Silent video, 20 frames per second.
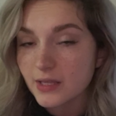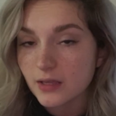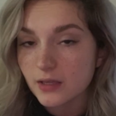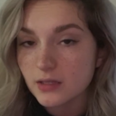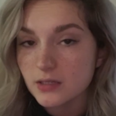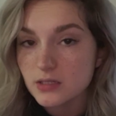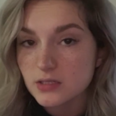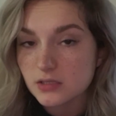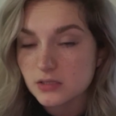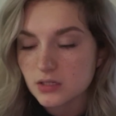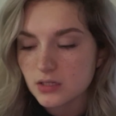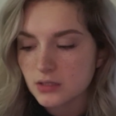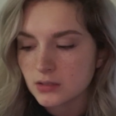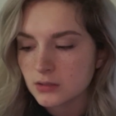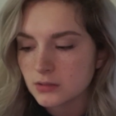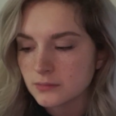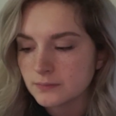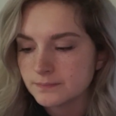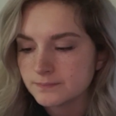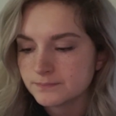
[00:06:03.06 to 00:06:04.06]
yet,
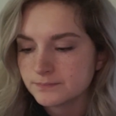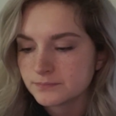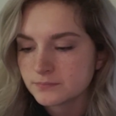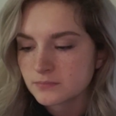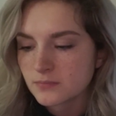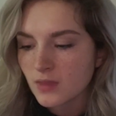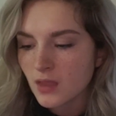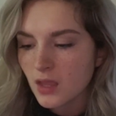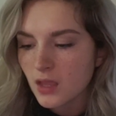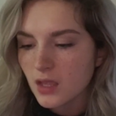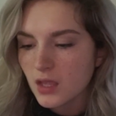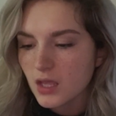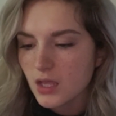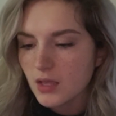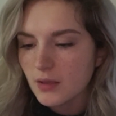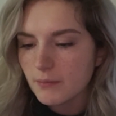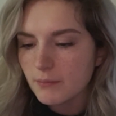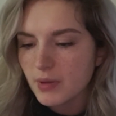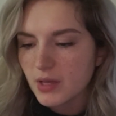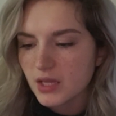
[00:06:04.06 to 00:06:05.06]

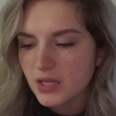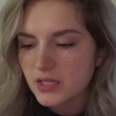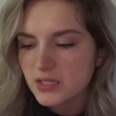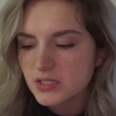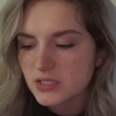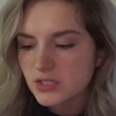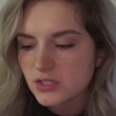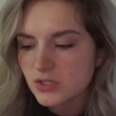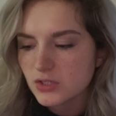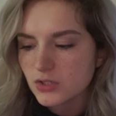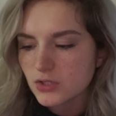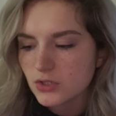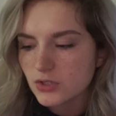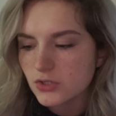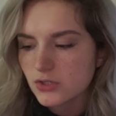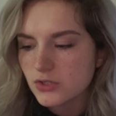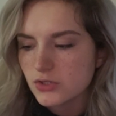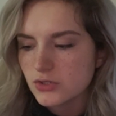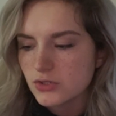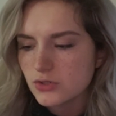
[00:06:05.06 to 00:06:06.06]
but
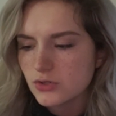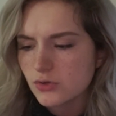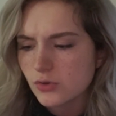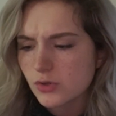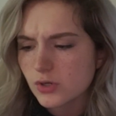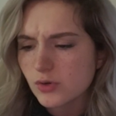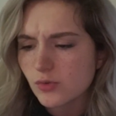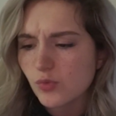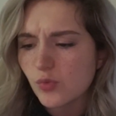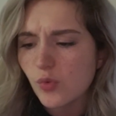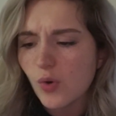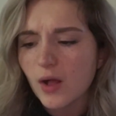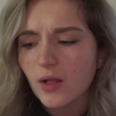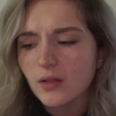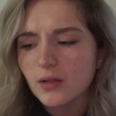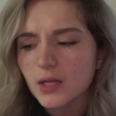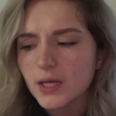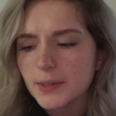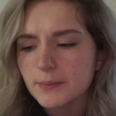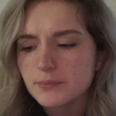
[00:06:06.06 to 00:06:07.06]
you're
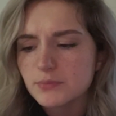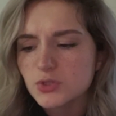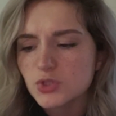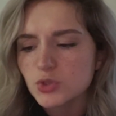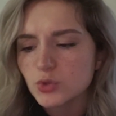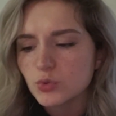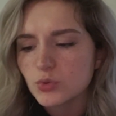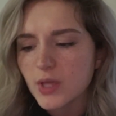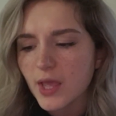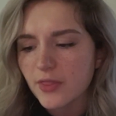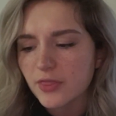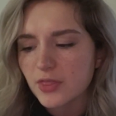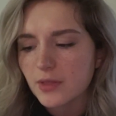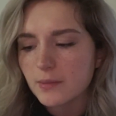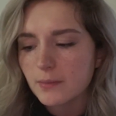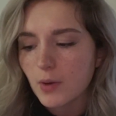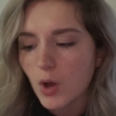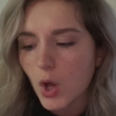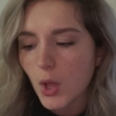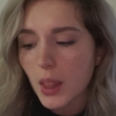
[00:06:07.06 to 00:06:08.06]
welcome to get
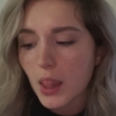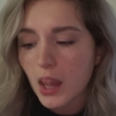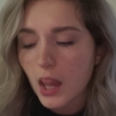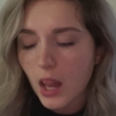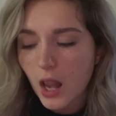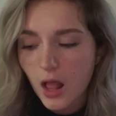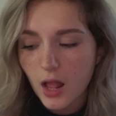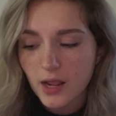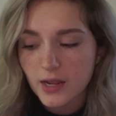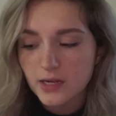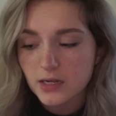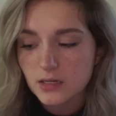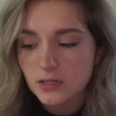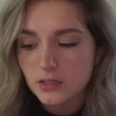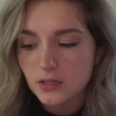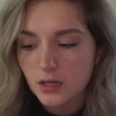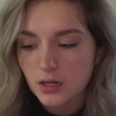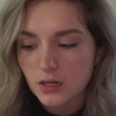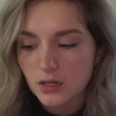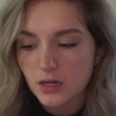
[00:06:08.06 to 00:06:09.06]
them
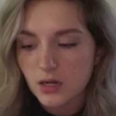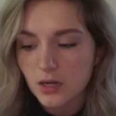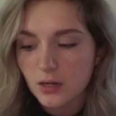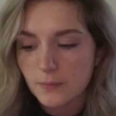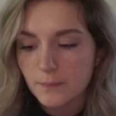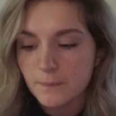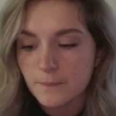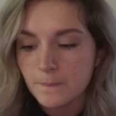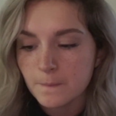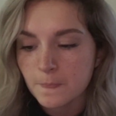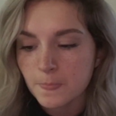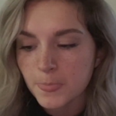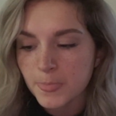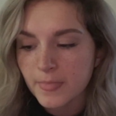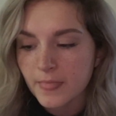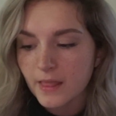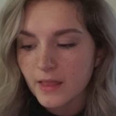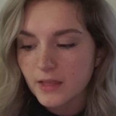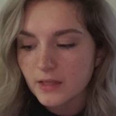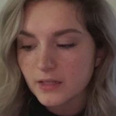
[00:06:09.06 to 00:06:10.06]
online,
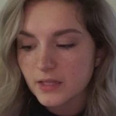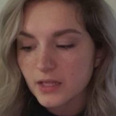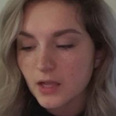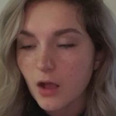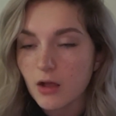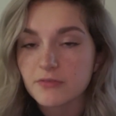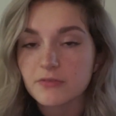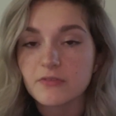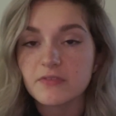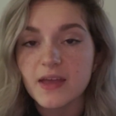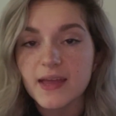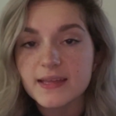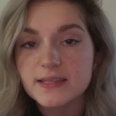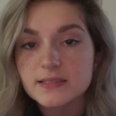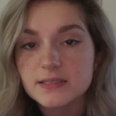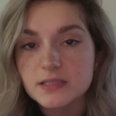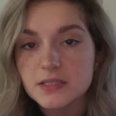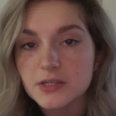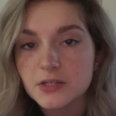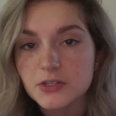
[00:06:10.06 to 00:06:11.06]
like off of
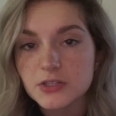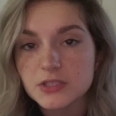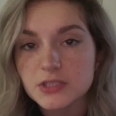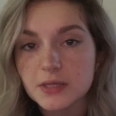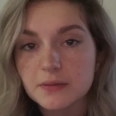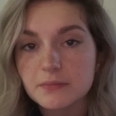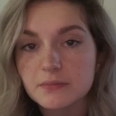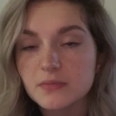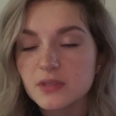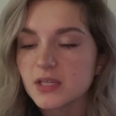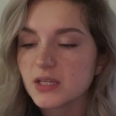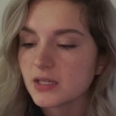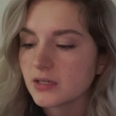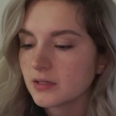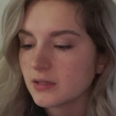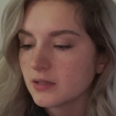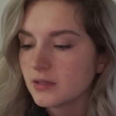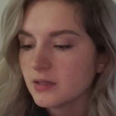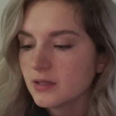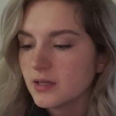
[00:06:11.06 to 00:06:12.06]
Etsy or
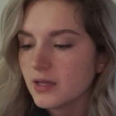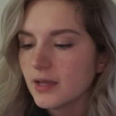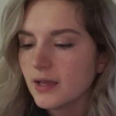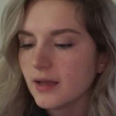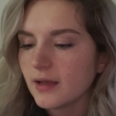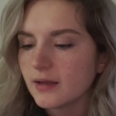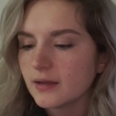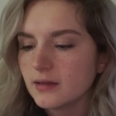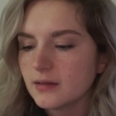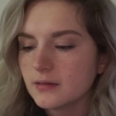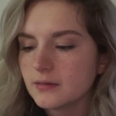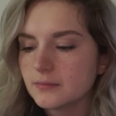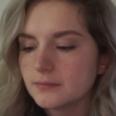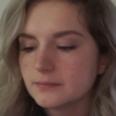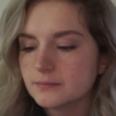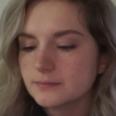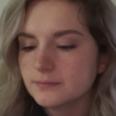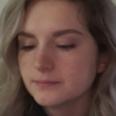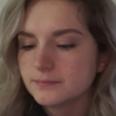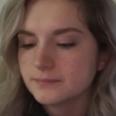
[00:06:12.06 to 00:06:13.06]
something.
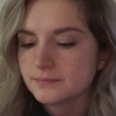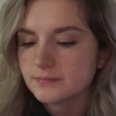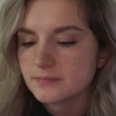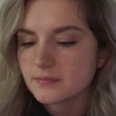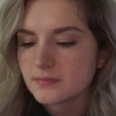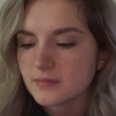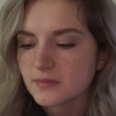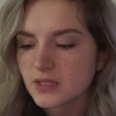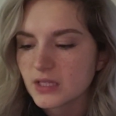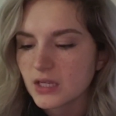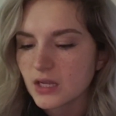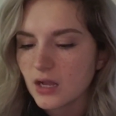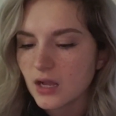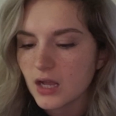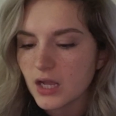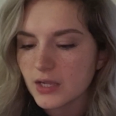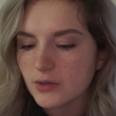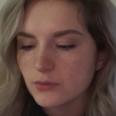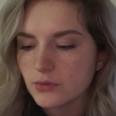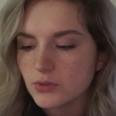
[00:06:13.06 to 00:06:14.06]

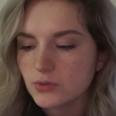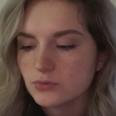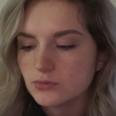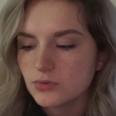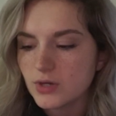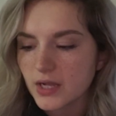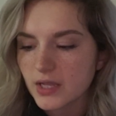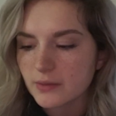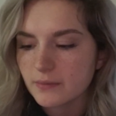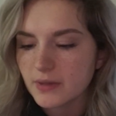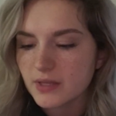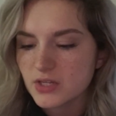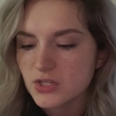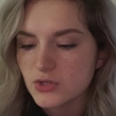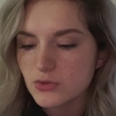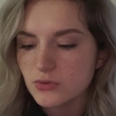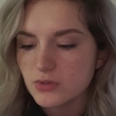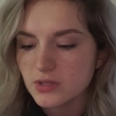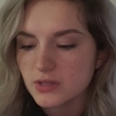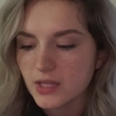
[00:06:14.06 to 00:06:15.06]
I would
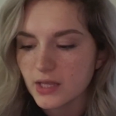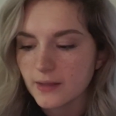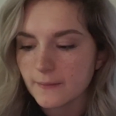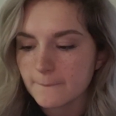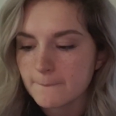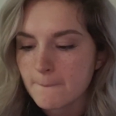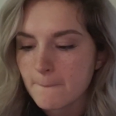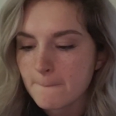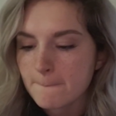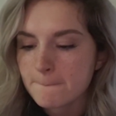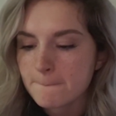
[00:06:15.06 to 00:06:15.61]
recommend doing that.